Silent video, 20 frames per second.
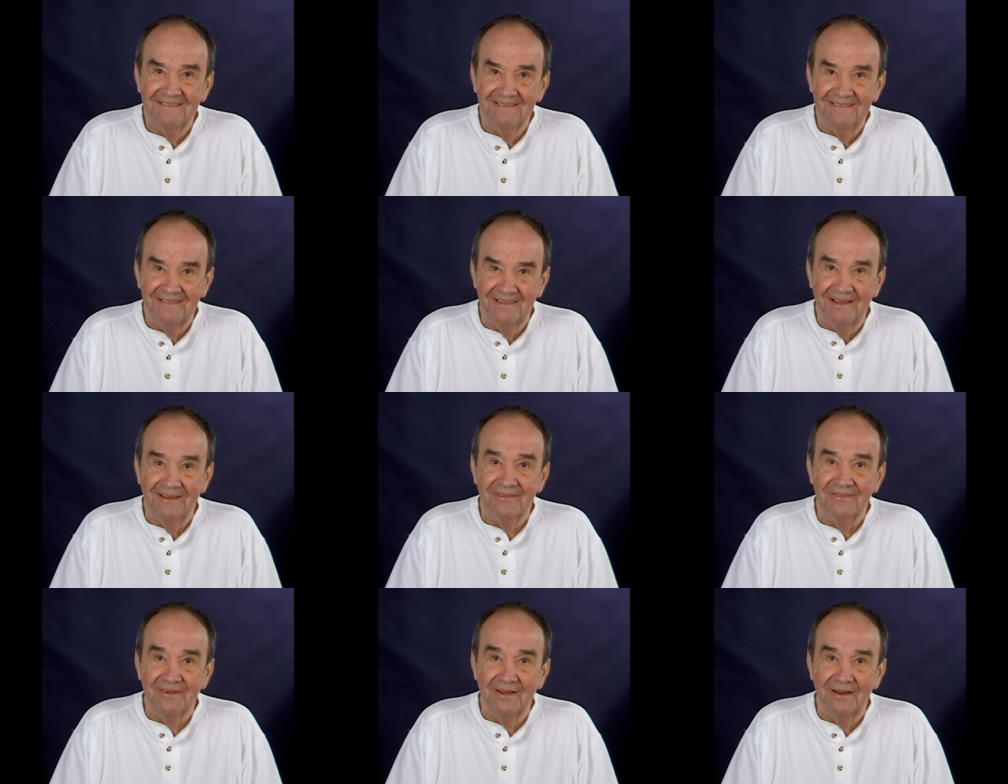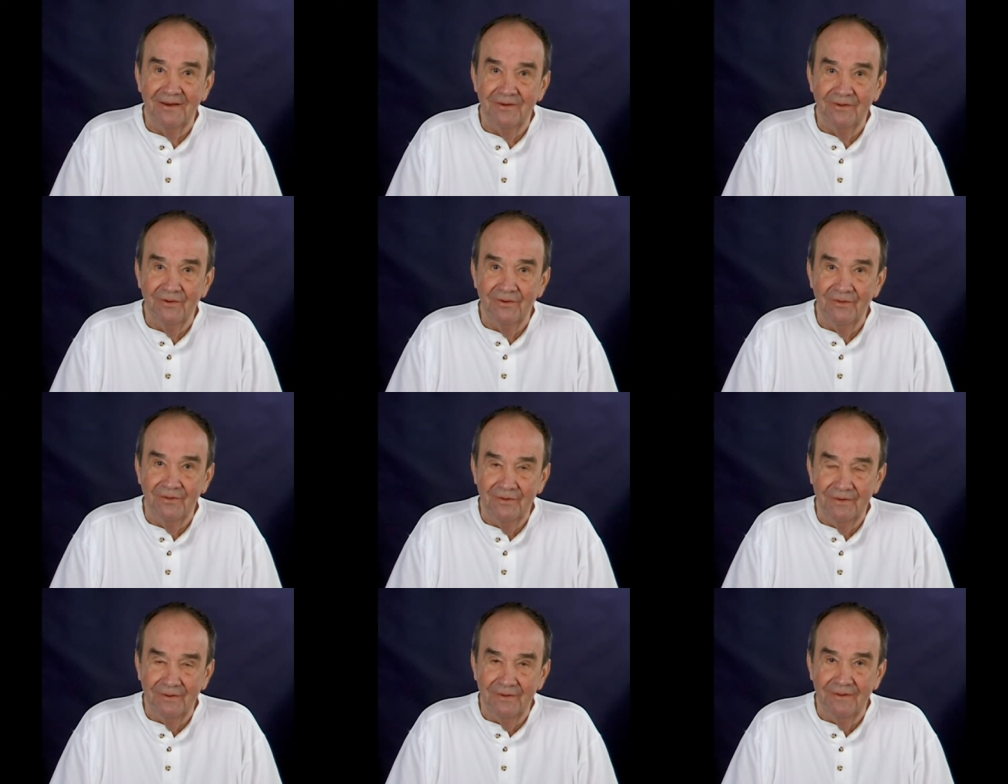Yes, I know
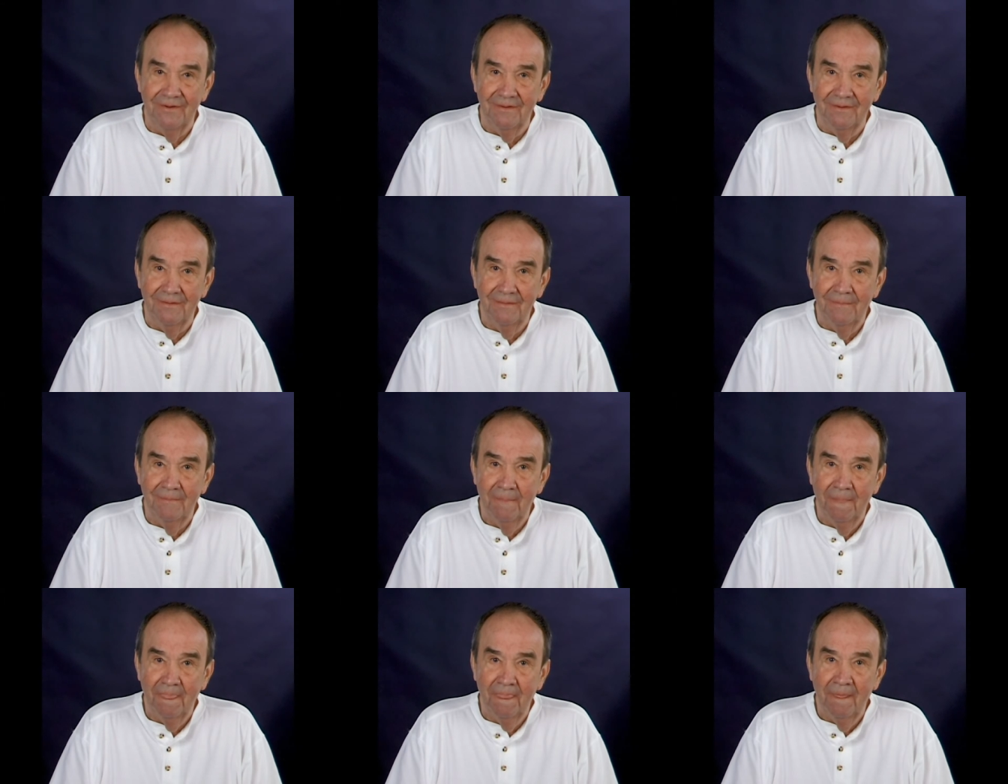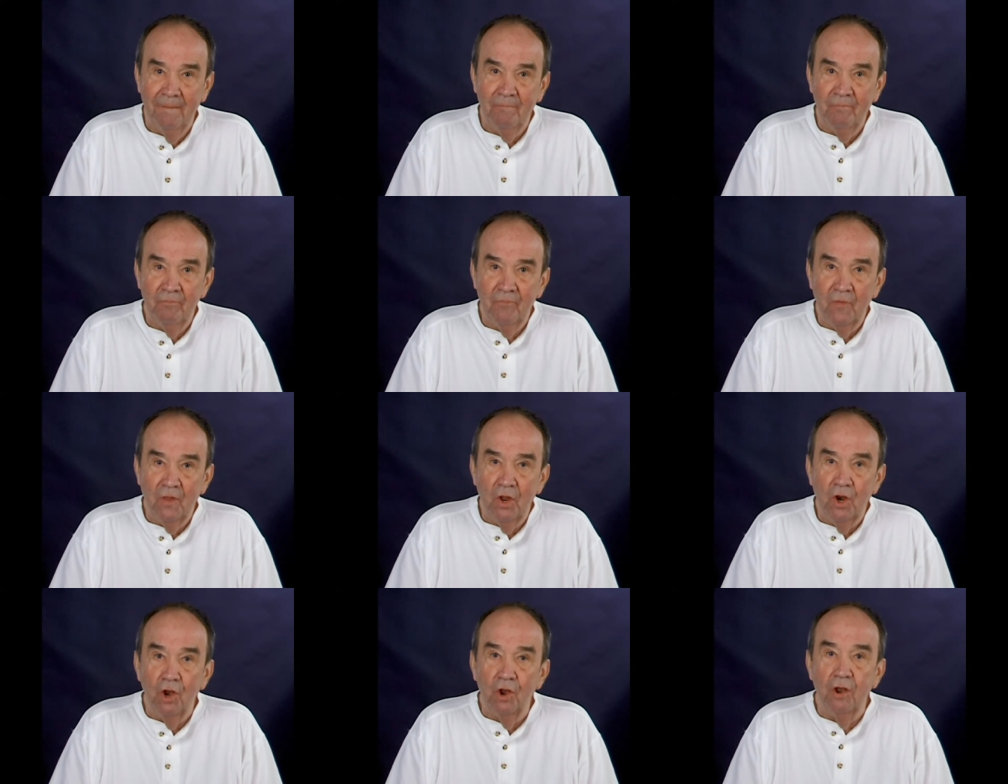you do.
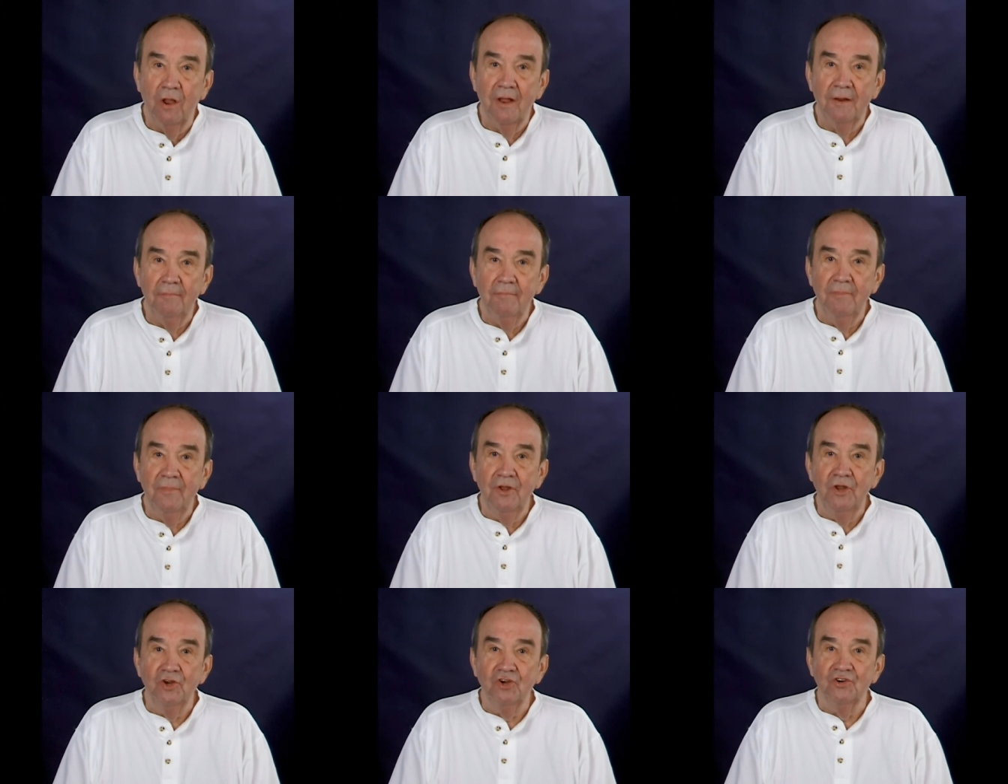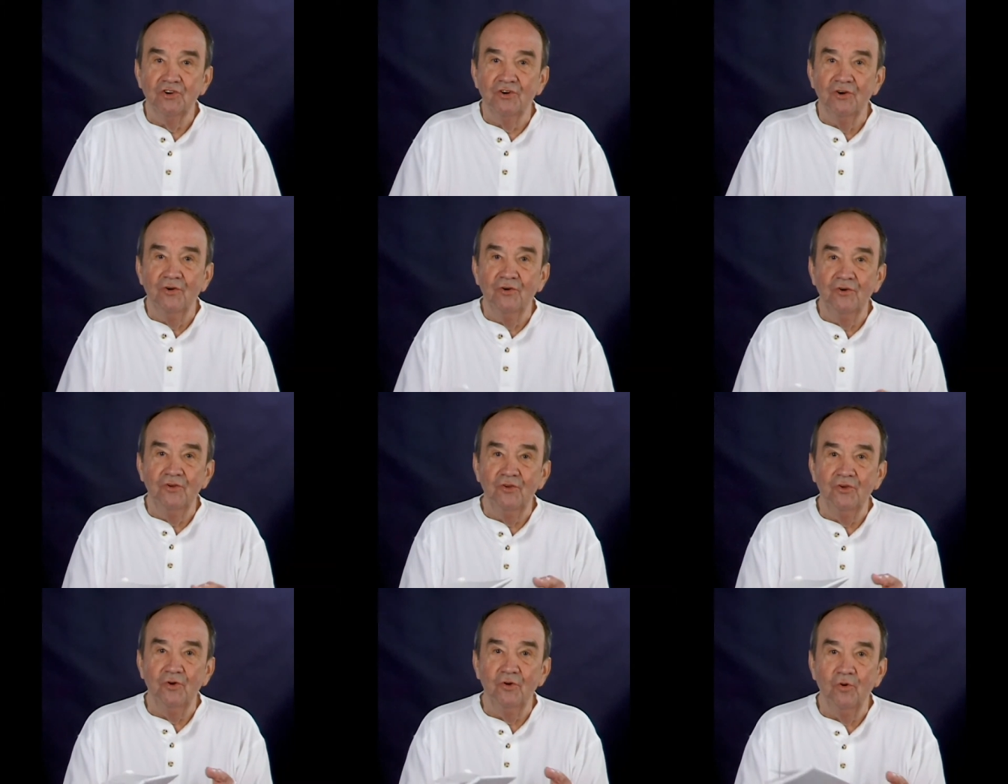Let me show
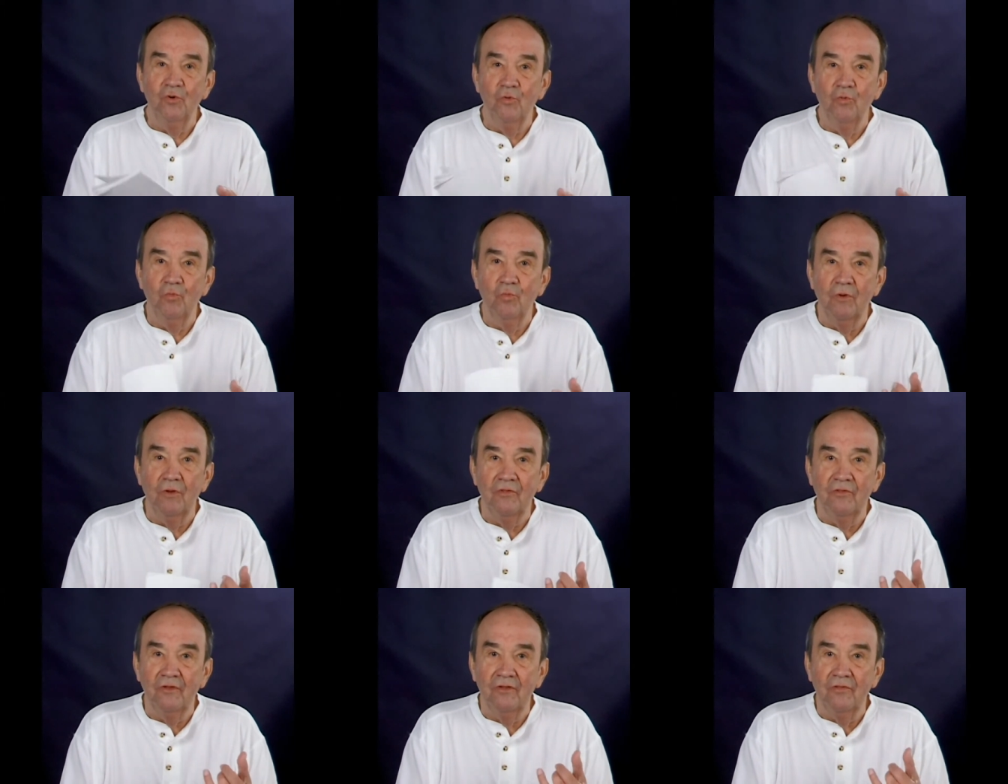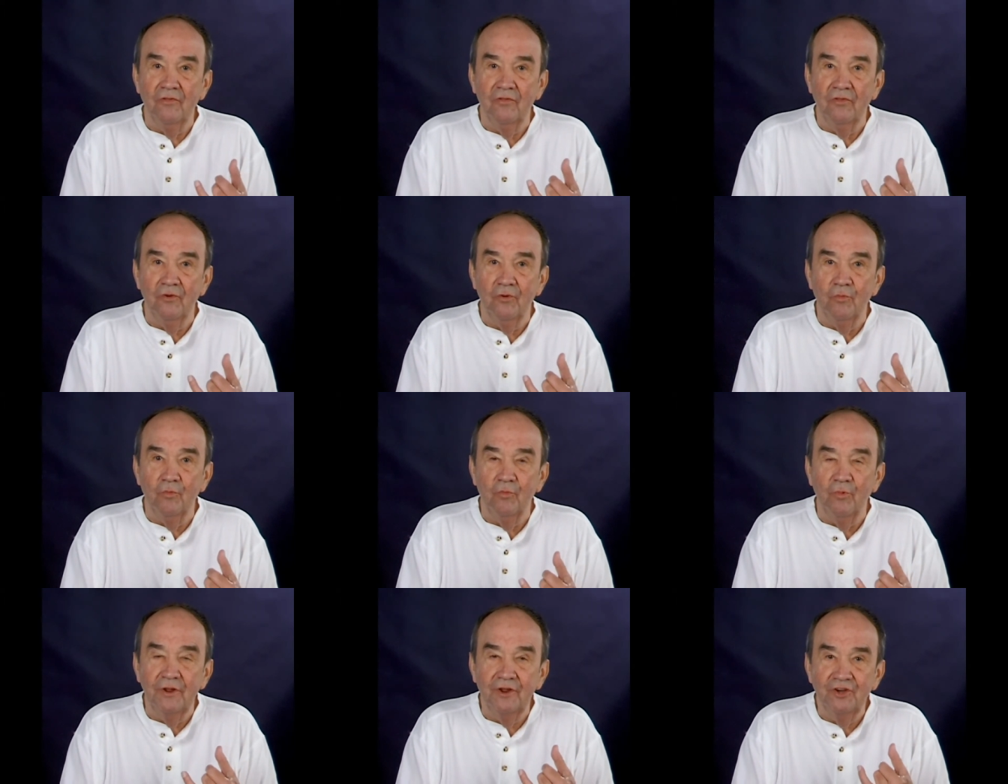you within the
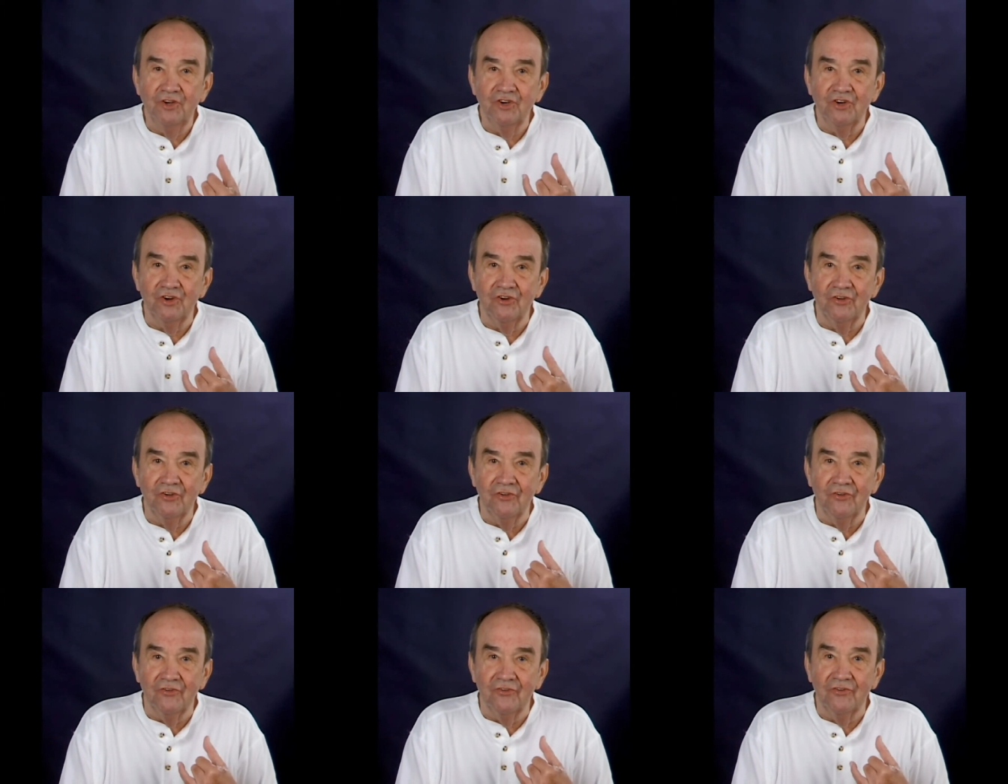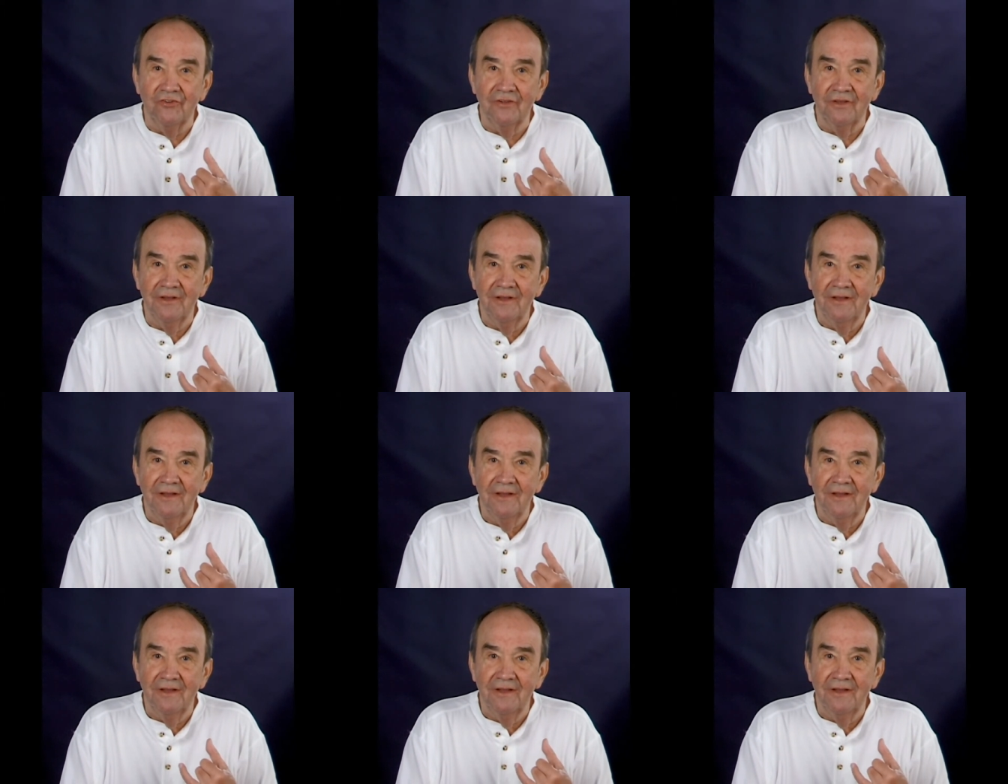reaches